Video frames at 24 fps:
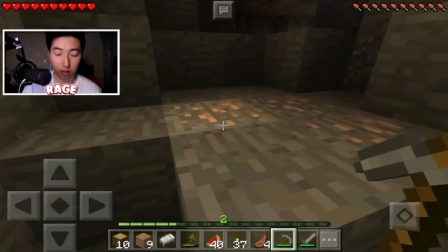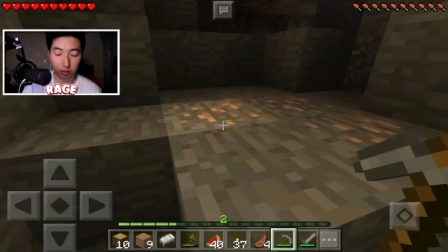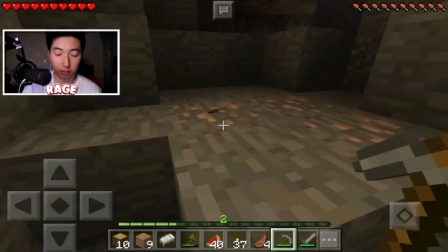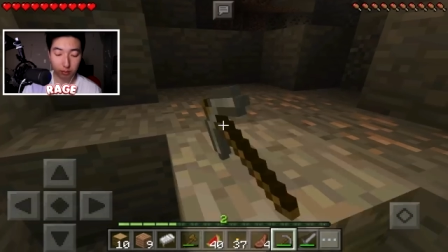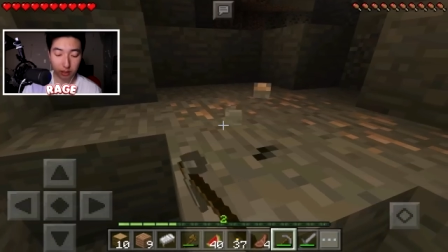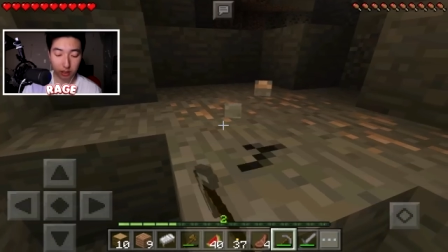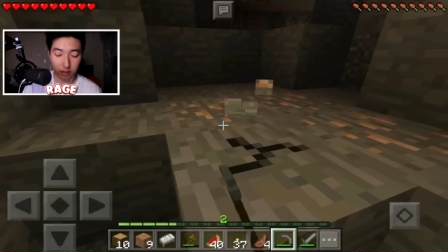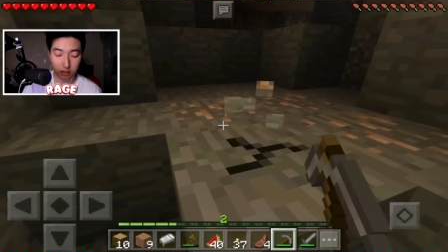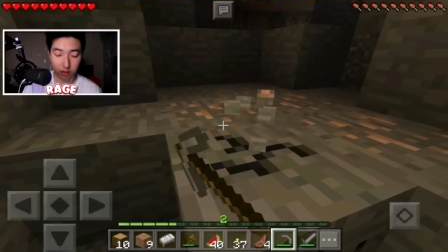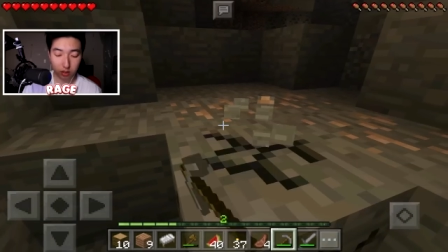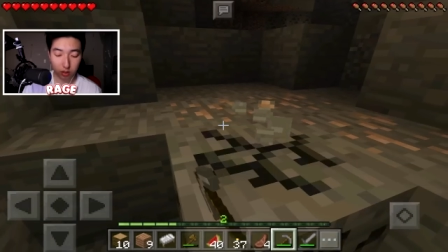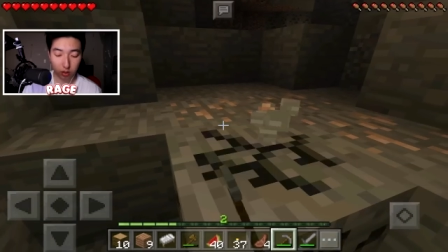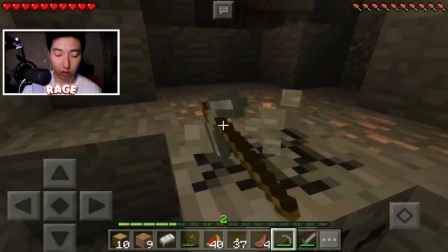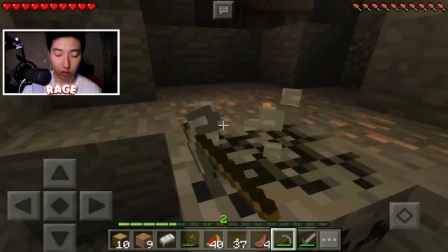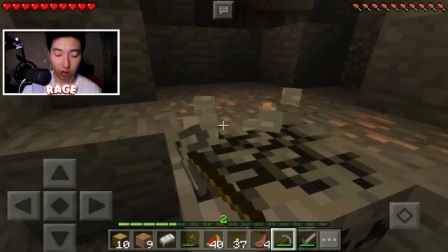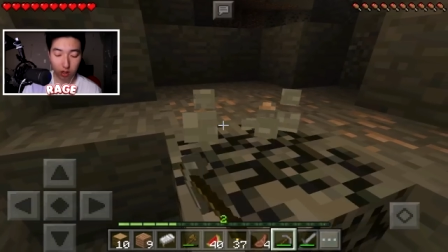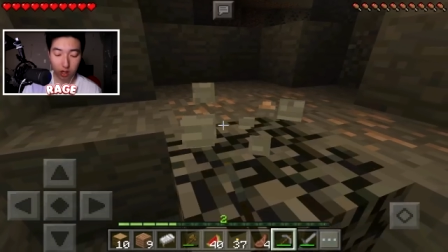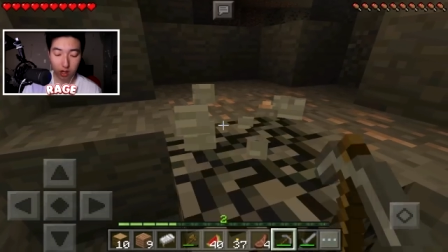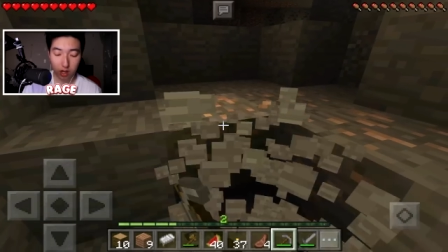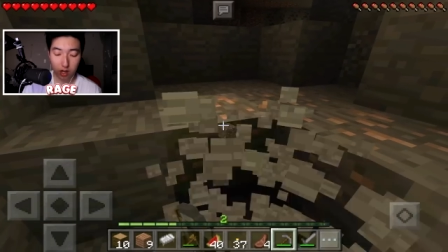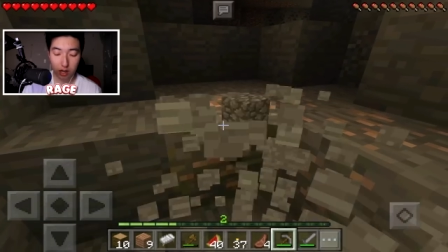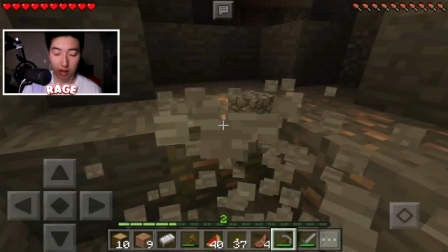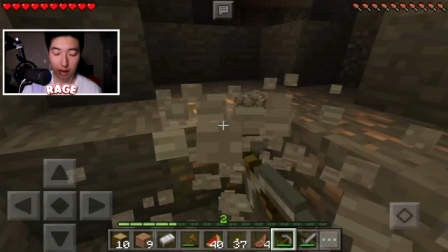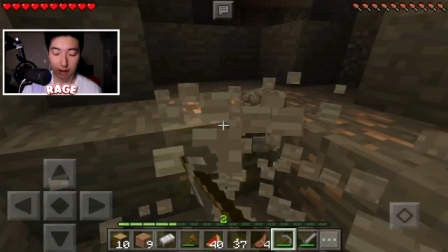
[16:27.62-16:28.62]
on me so
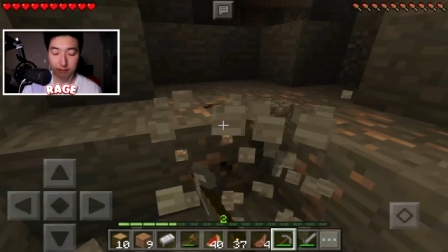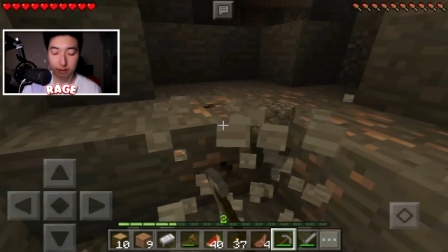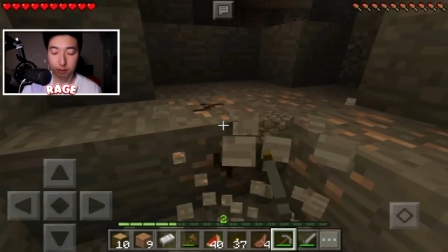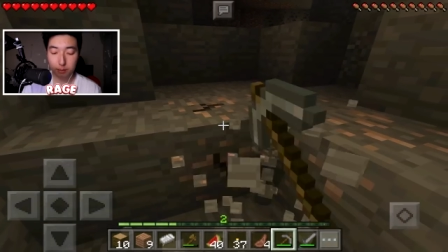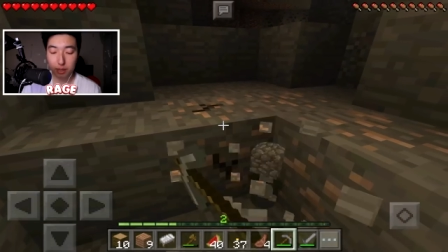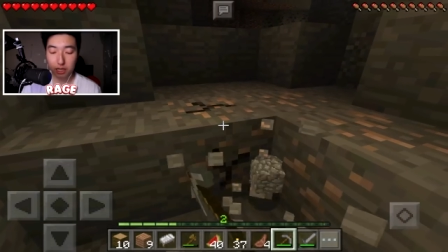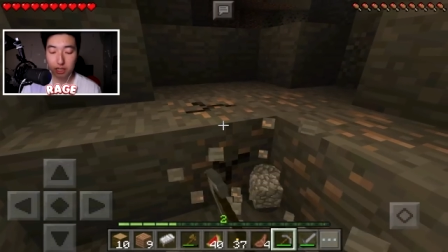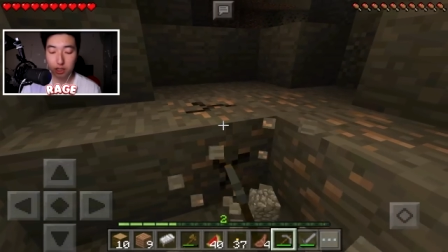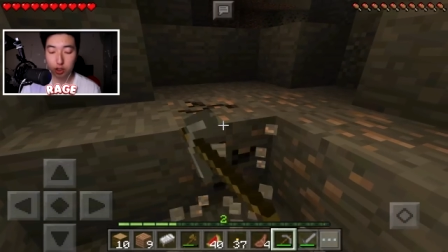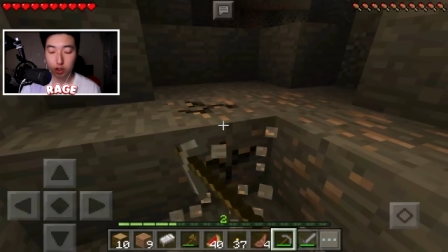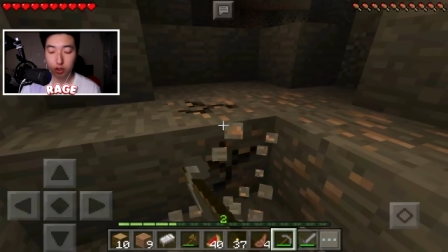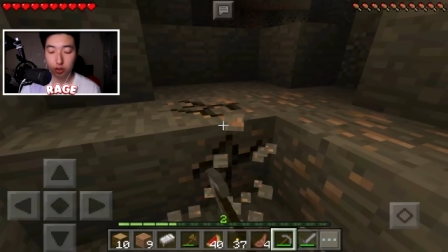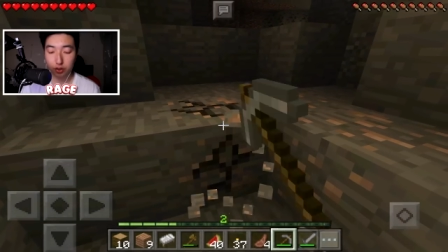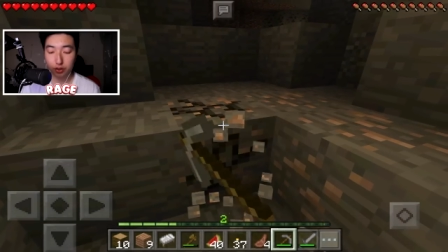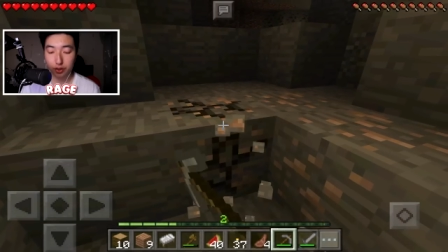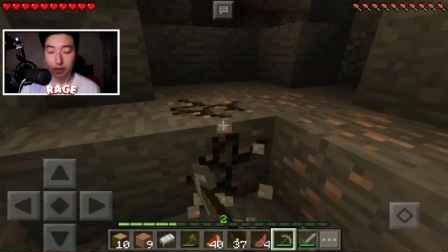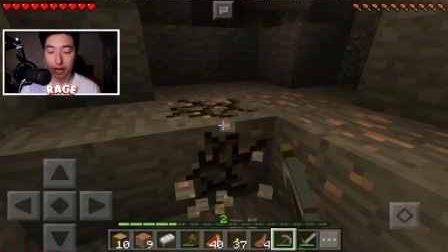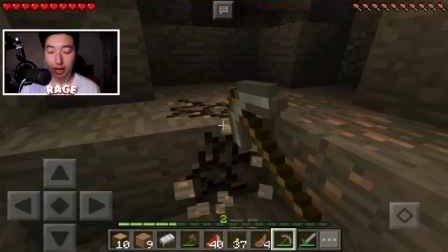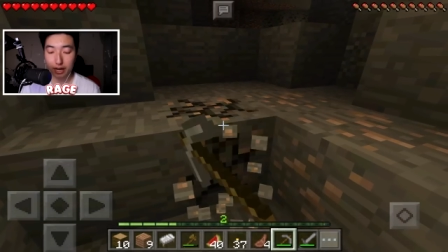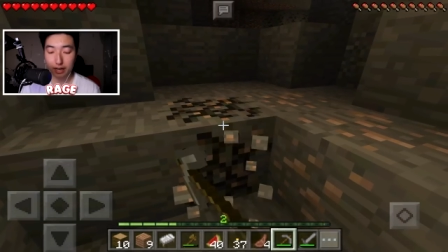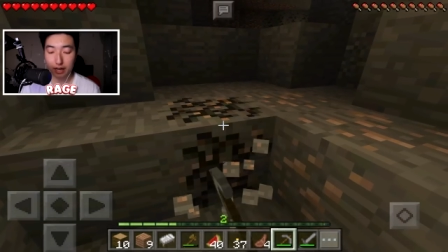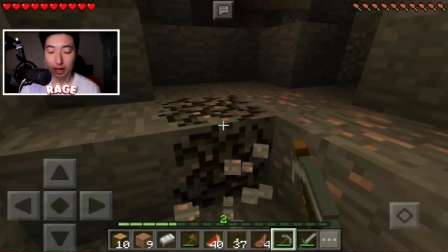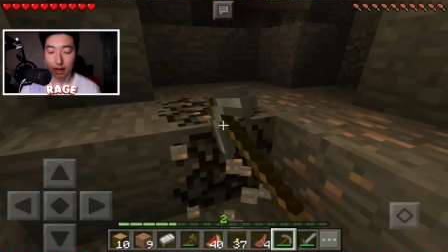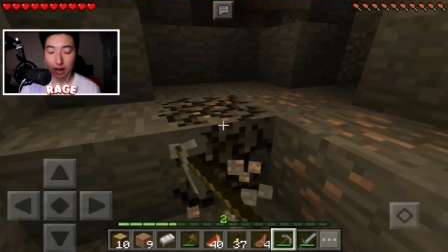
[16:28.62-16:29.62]
I have to make sure
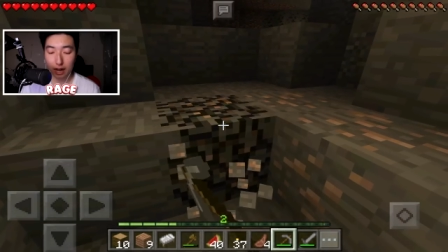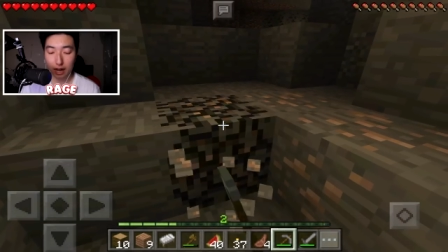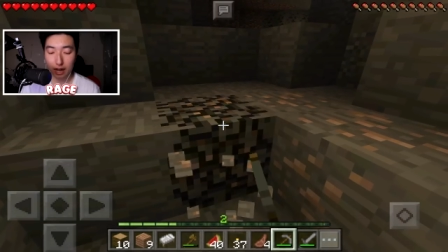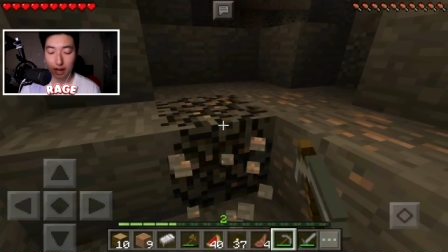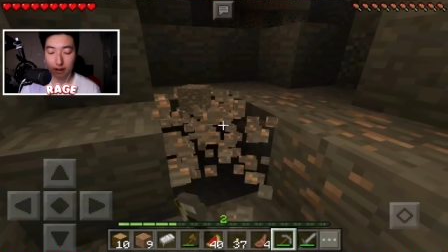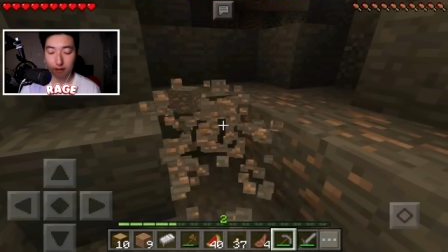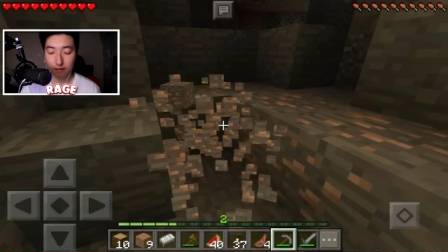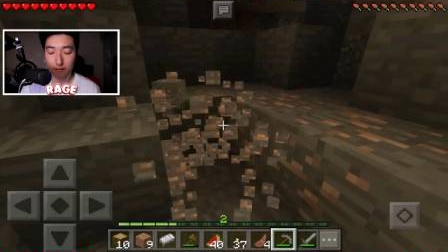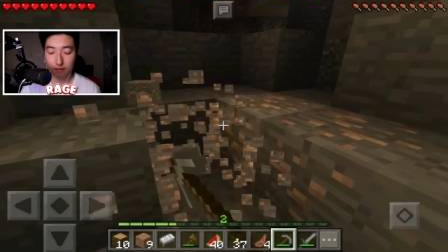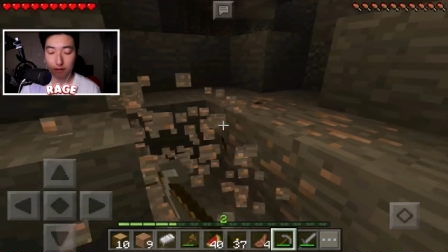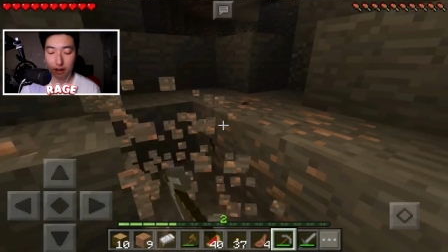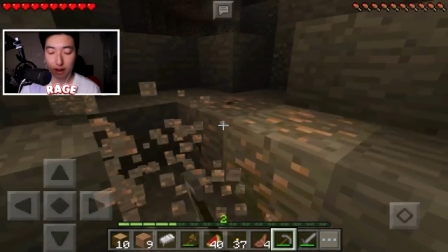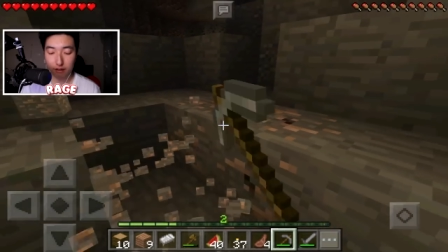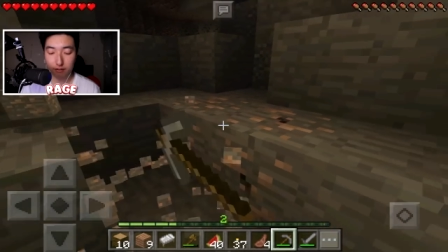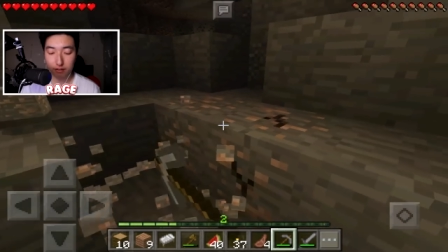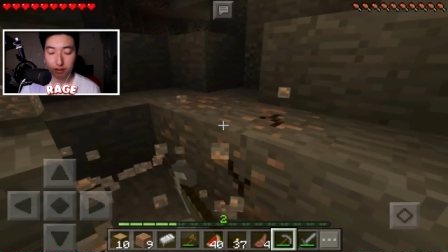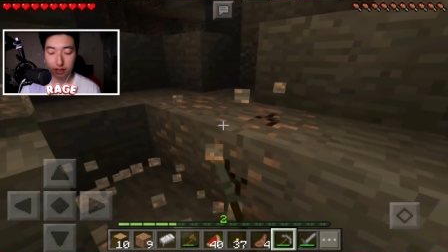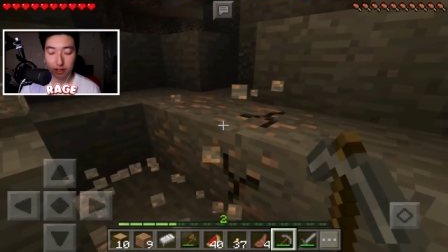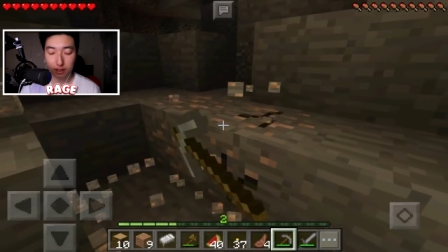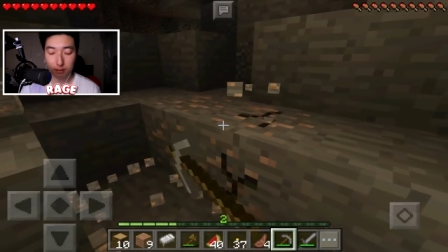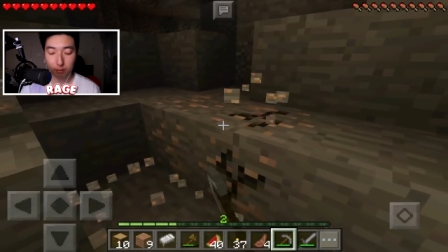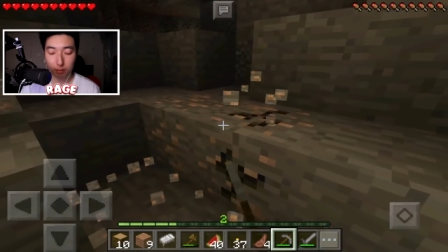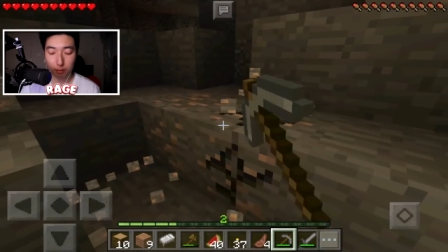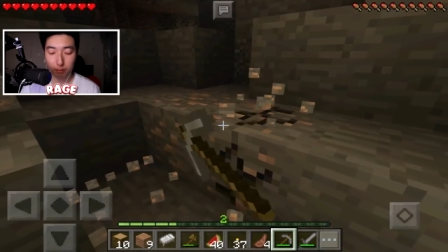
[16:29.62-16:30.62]
that I have
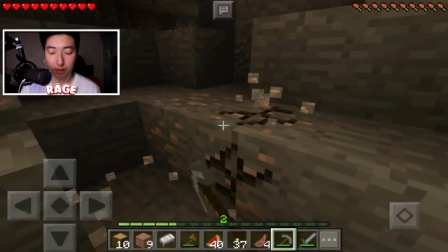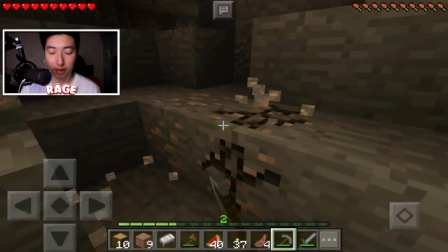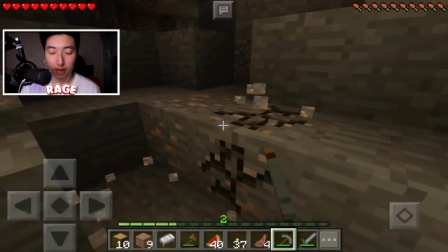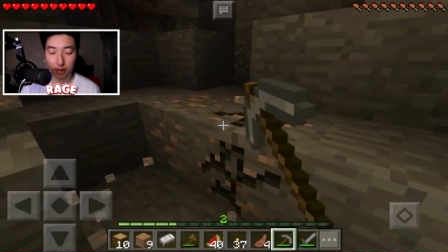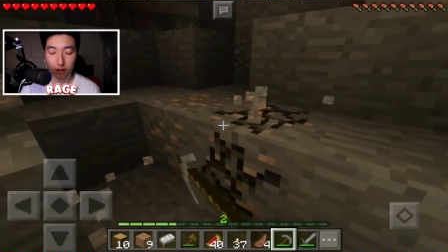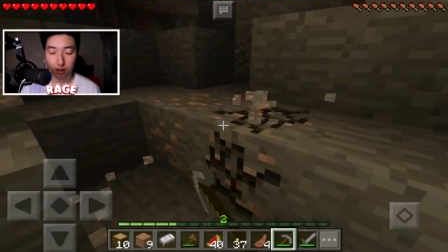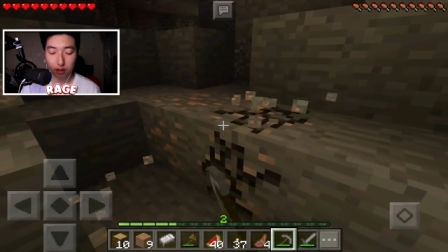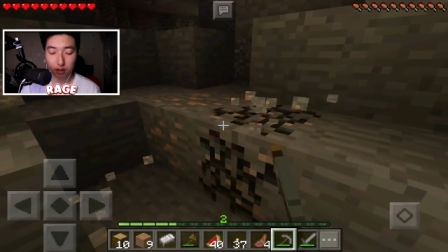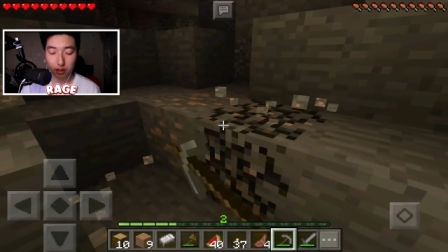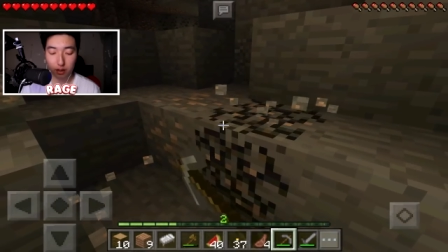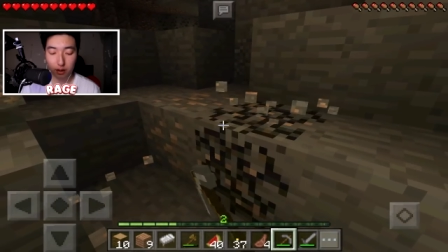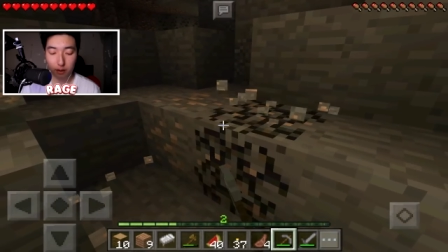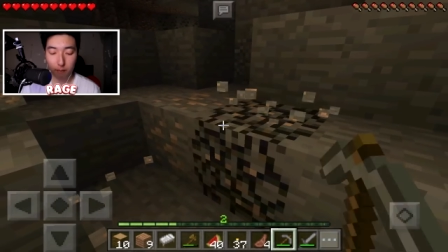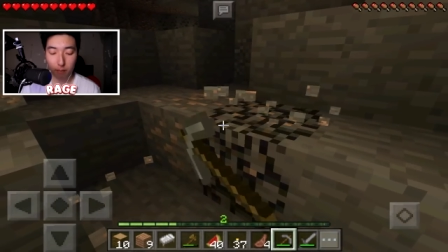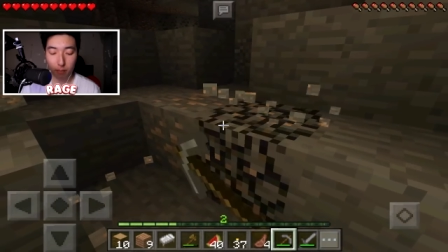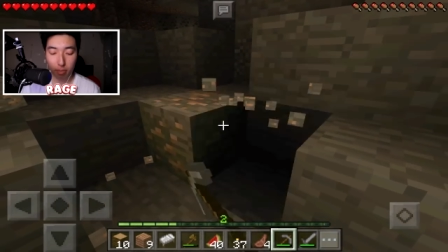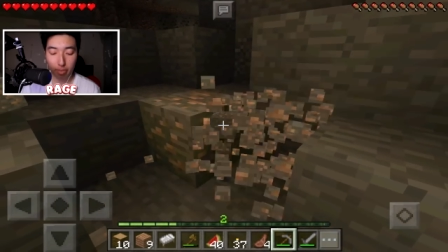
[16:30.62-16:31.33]
everything prepared